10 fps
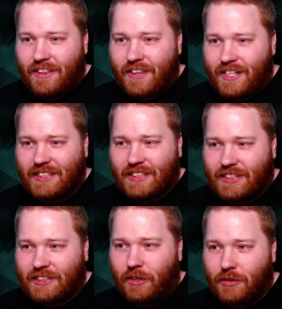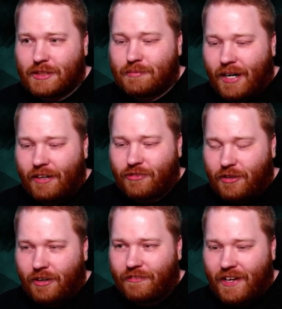this is so smart
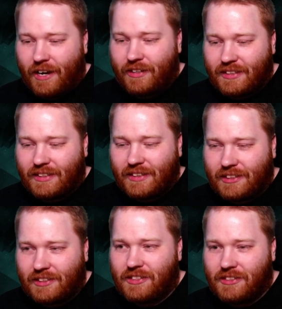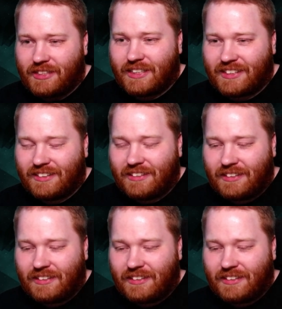from of Eren to do this.